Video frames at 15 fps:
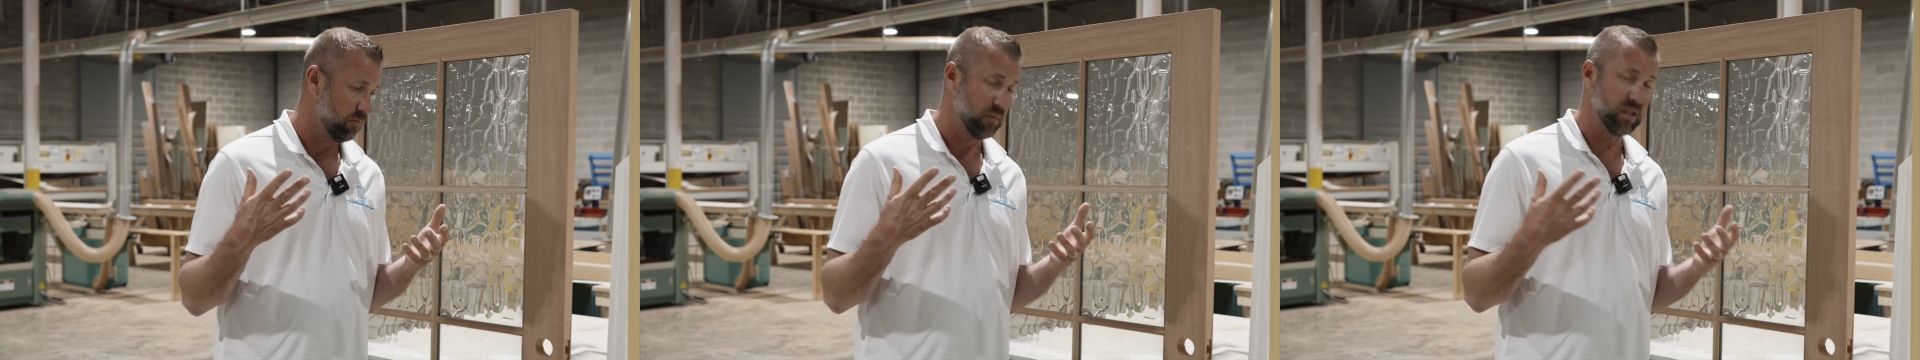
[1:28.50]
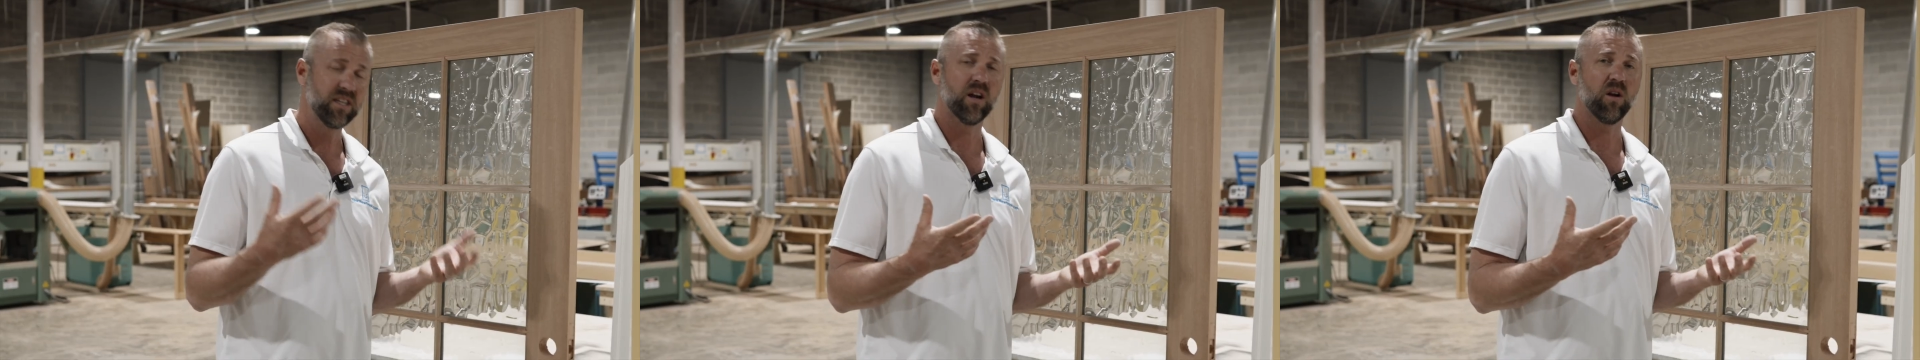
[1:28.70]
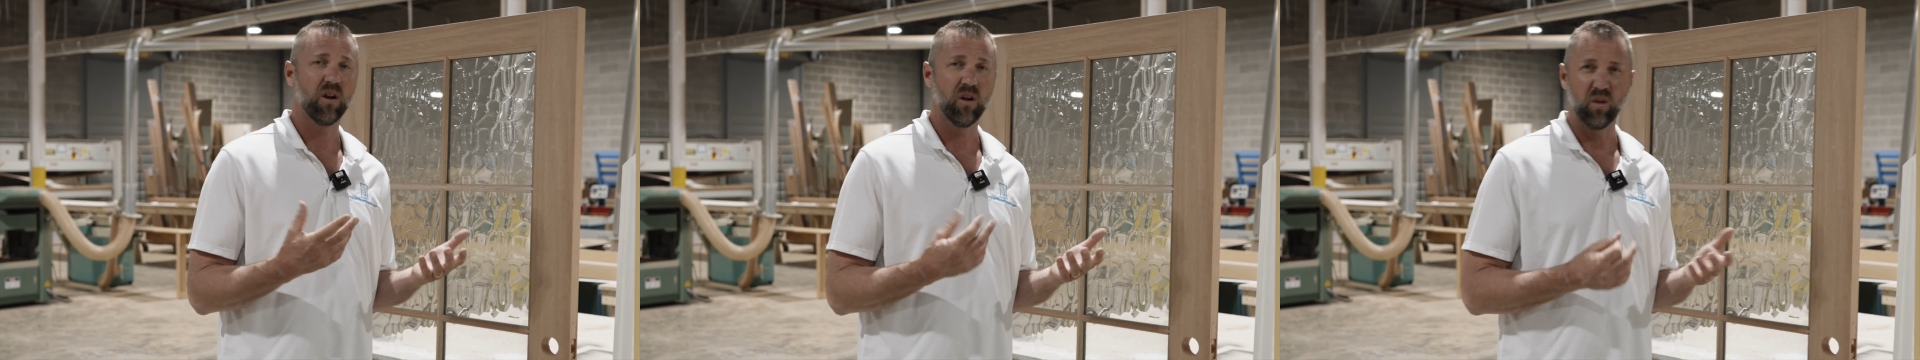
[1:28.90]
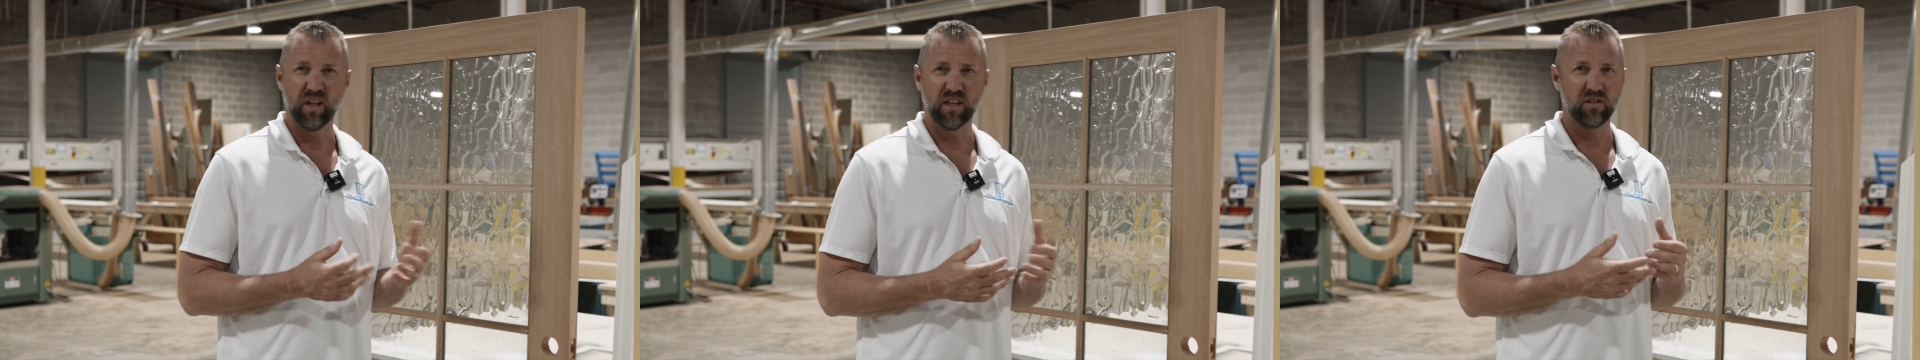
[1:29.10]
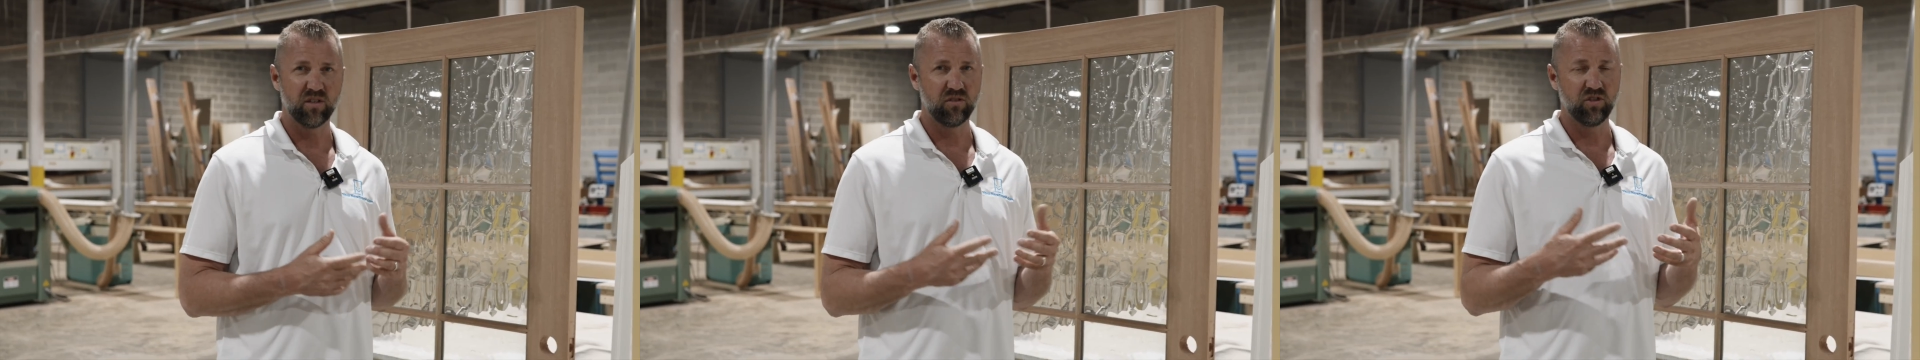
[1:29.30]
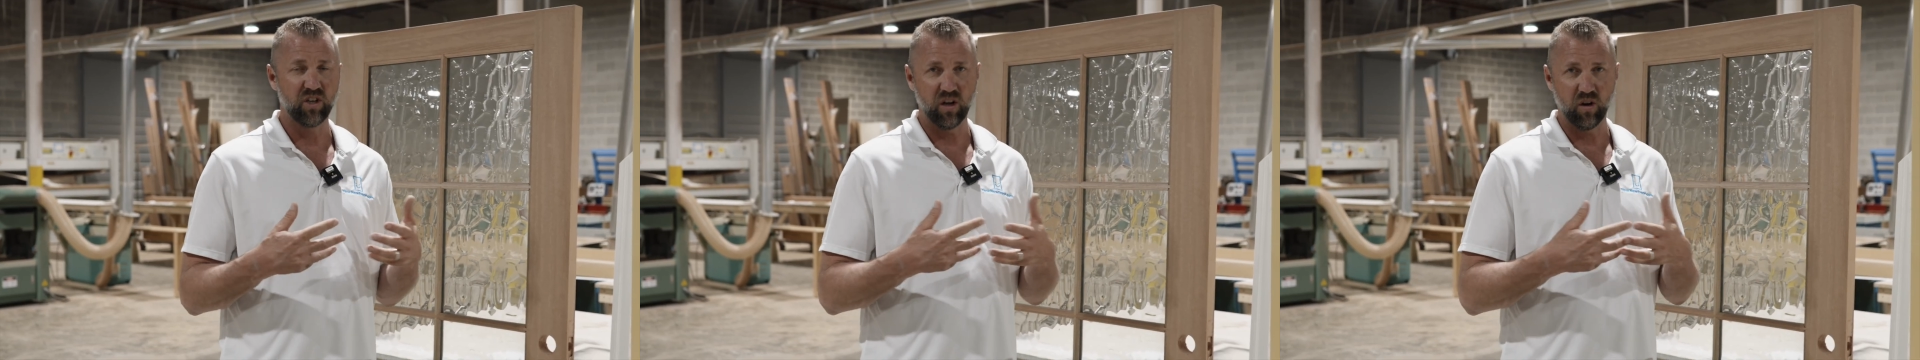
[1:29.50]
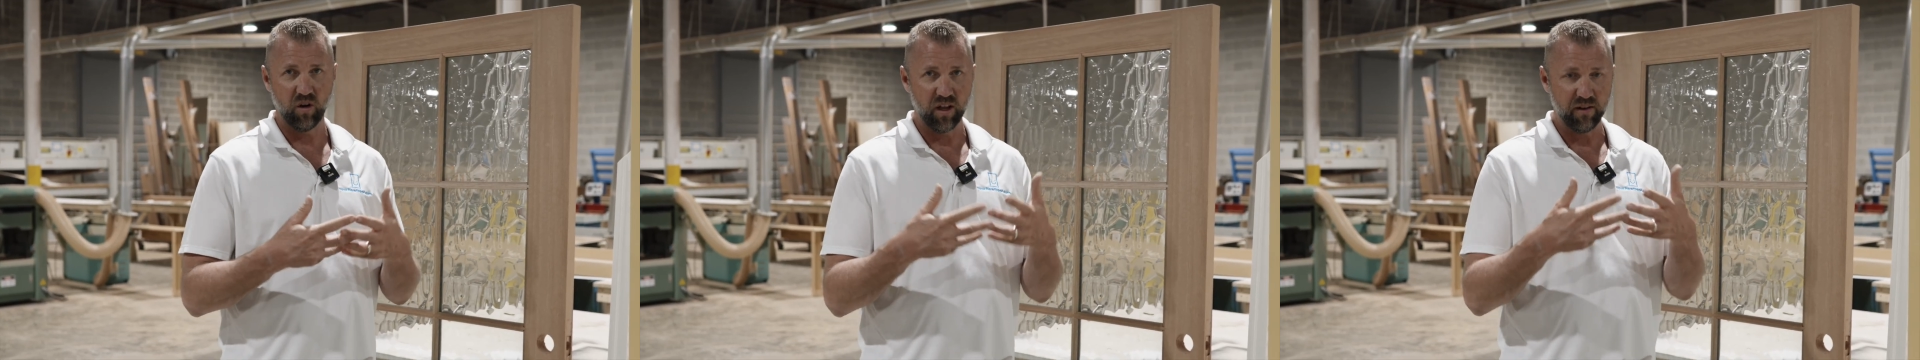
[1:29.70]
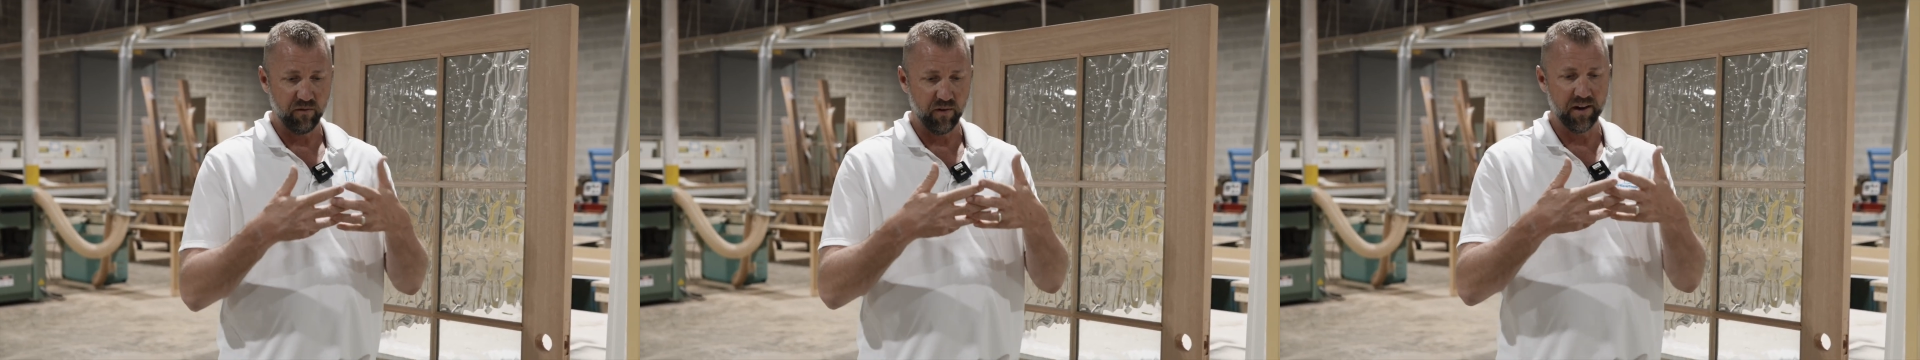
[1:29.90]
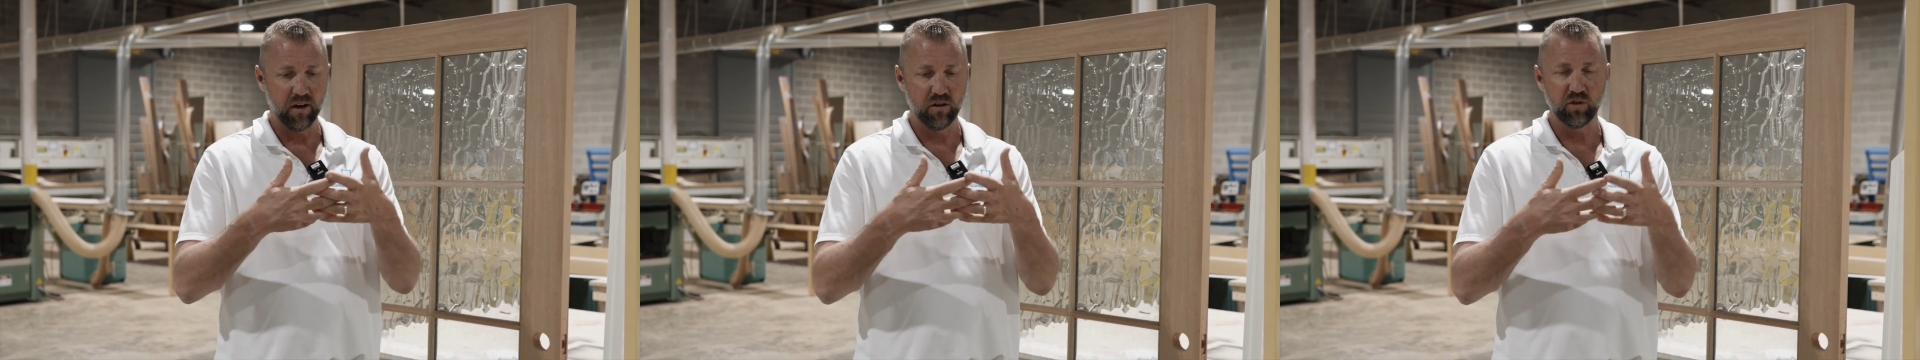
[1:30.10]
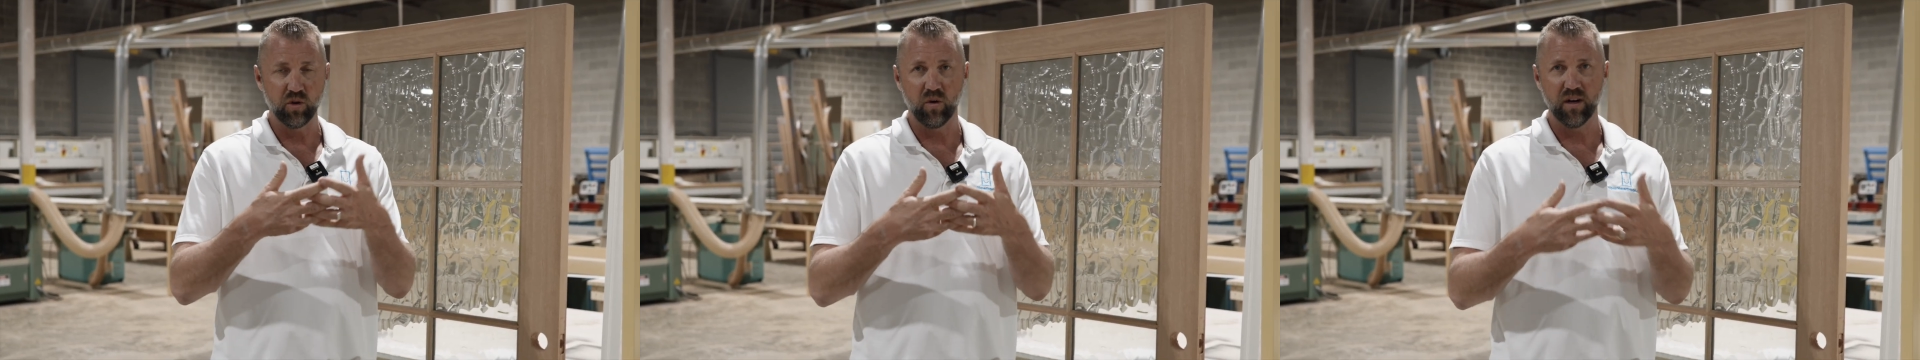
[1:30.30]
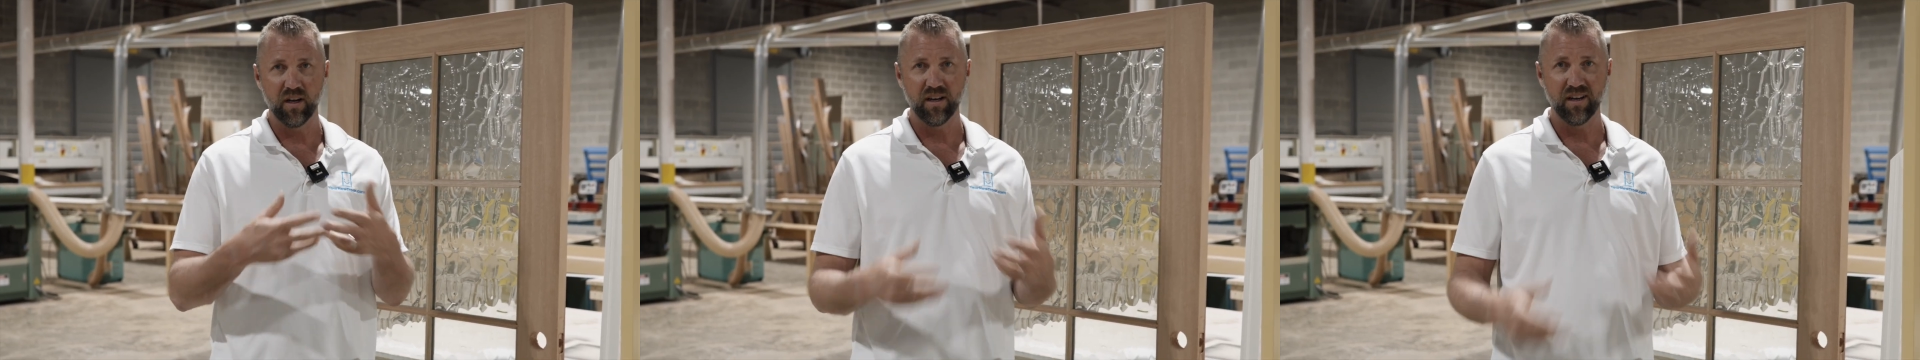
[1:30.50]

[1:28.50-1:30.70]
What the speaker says: material. It's generally finger jointed,